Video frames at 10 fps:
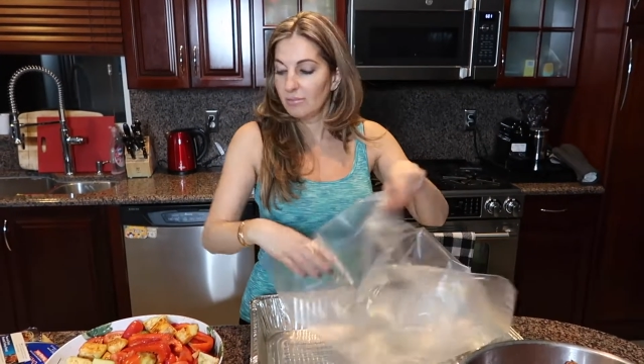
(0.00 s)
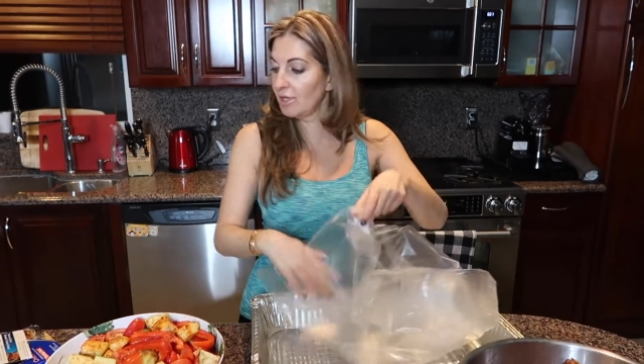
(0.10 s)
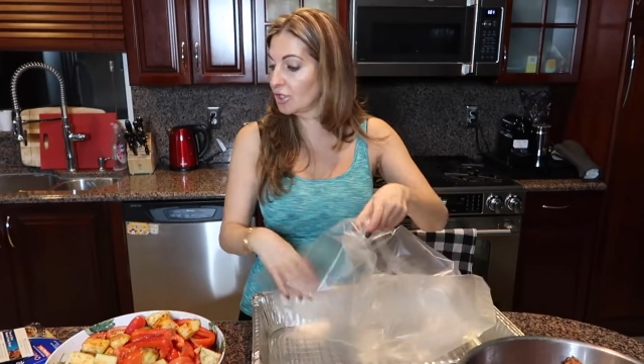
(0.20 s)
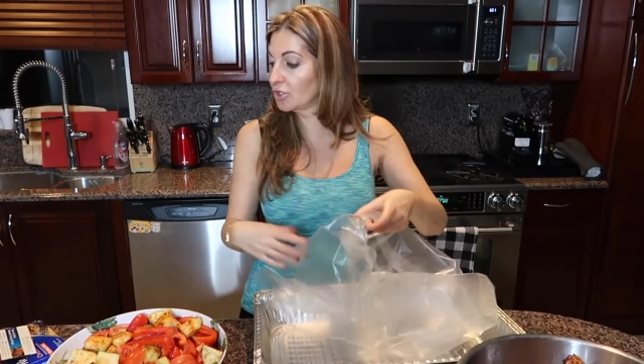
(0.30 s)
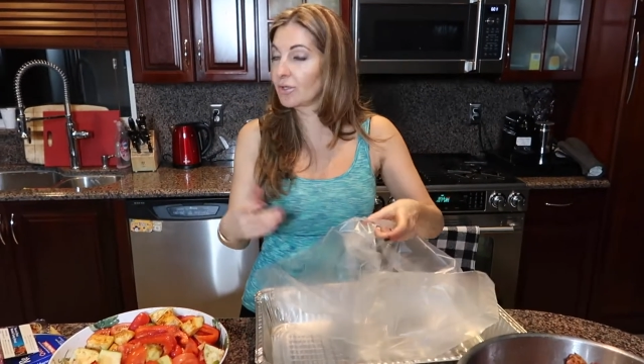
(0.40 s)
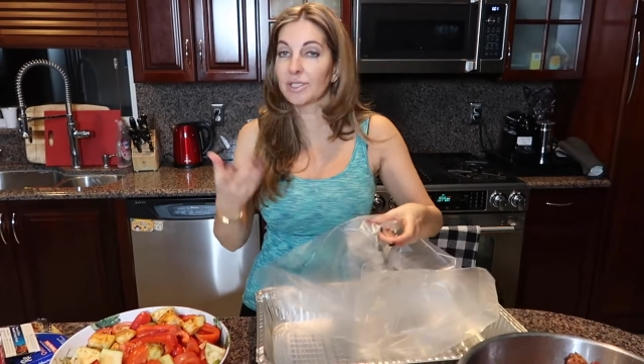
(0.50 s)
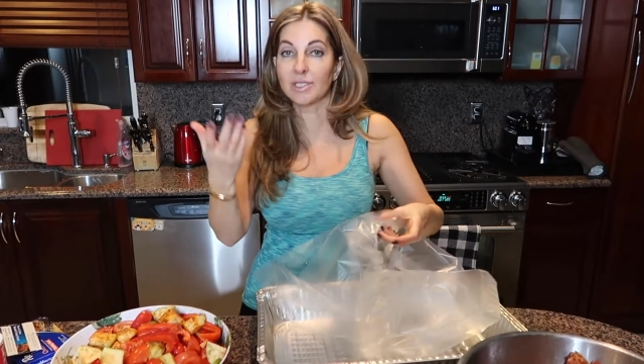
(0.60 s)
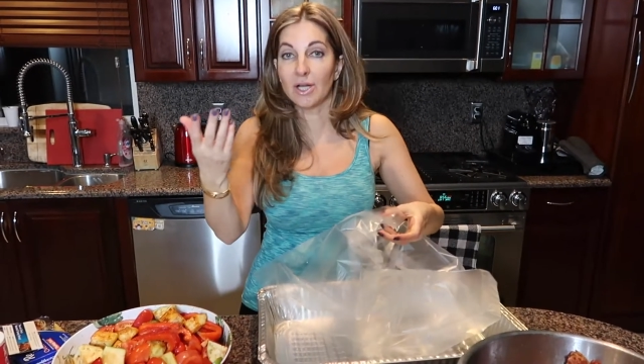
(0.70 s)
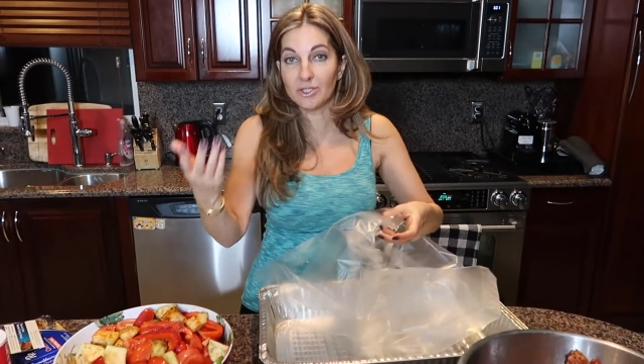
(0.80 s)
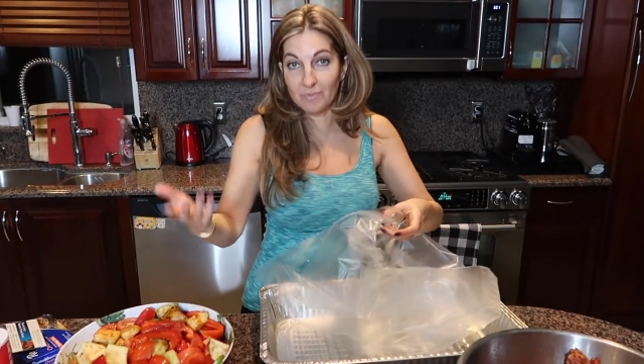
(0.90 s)
Make sure it's
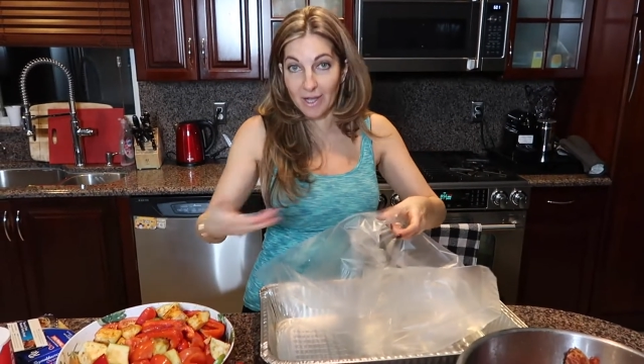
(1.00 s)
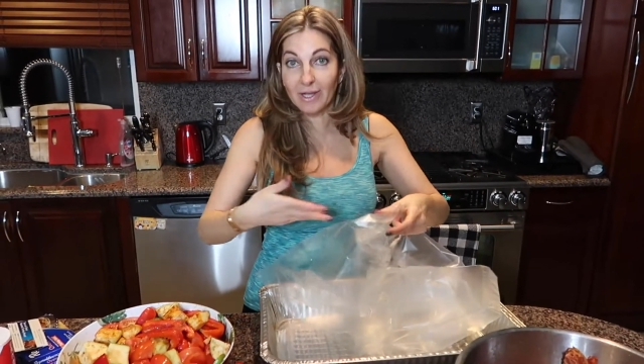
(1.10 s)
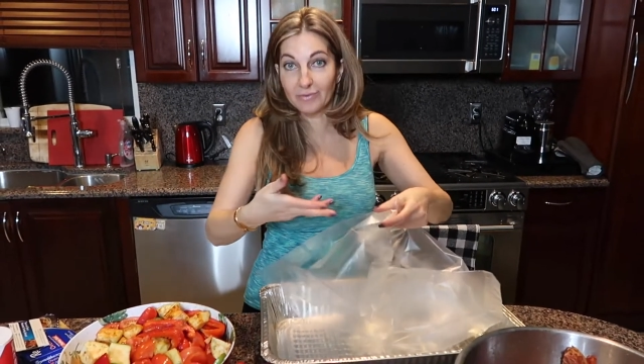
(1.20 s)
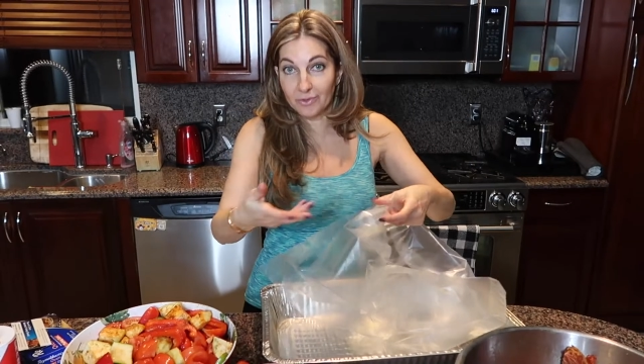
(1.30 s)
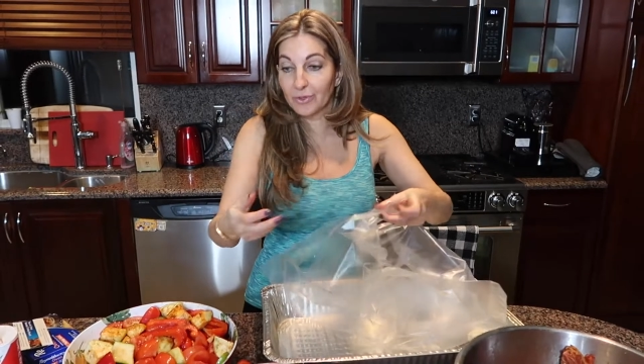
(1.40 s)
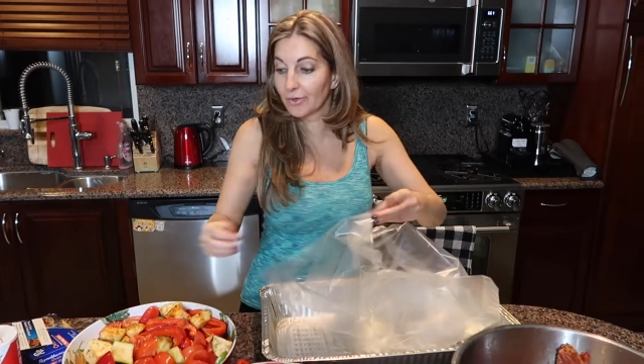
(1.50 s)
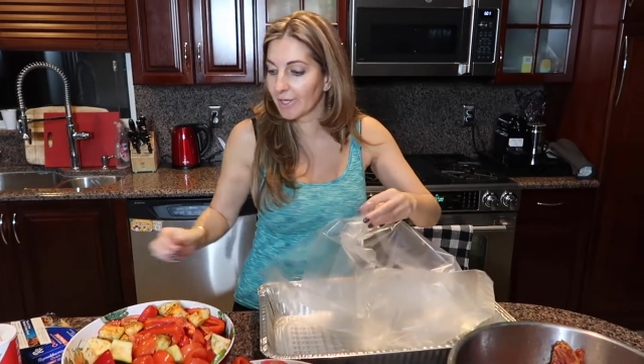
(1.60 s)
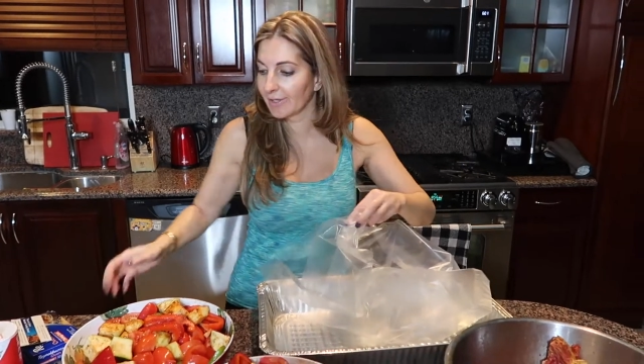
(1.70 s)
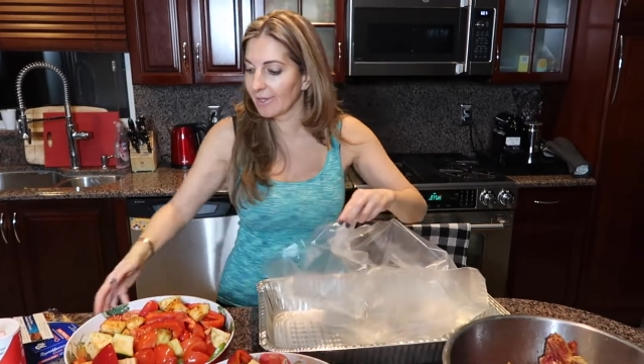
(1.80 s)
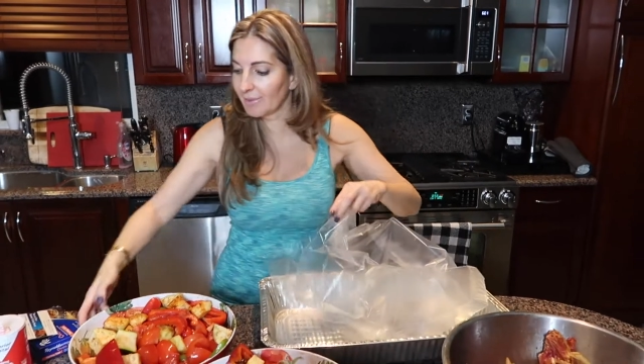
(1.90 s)
large bag if you're
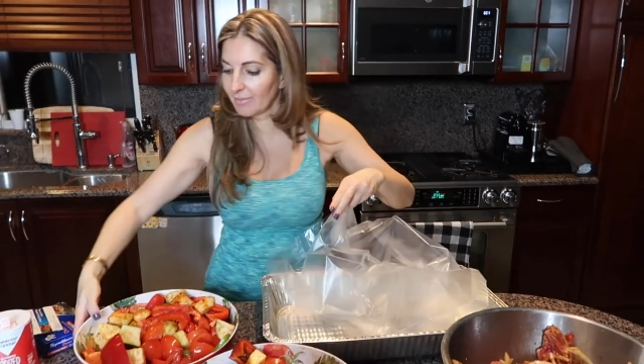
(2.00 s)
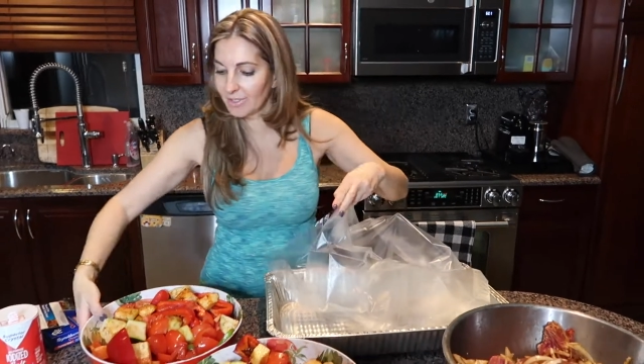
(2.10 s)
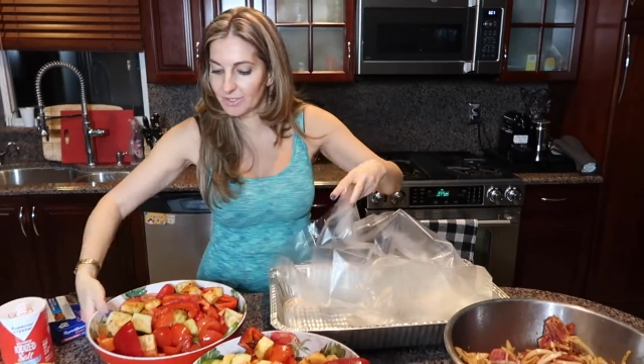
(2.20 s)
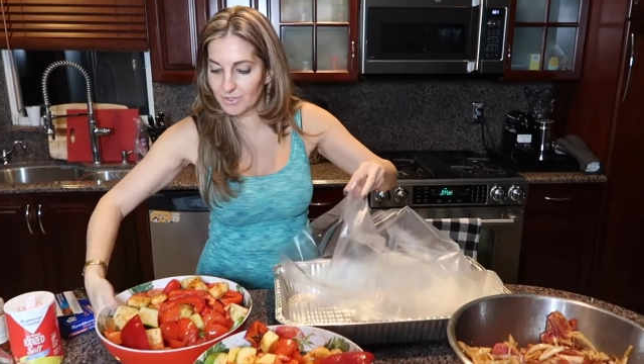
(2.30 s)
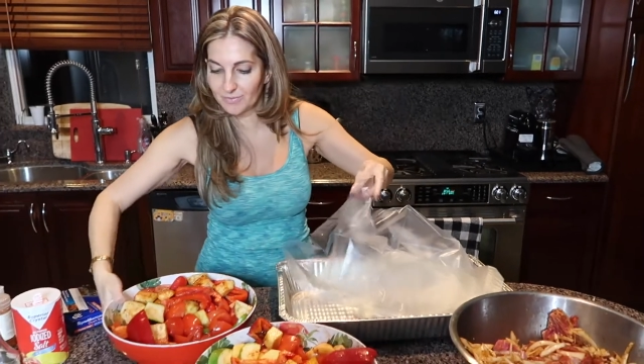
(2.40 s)
cooking that much.